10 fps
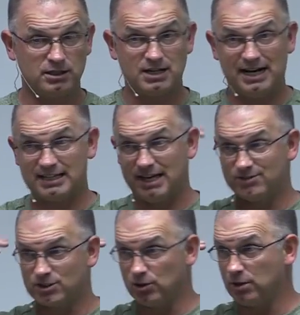God gave
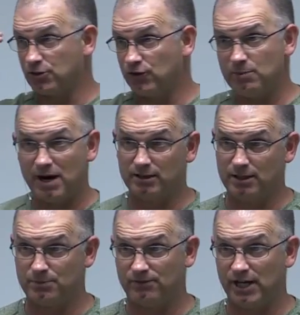us all a three pound
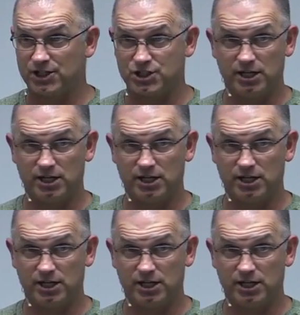lump of flesh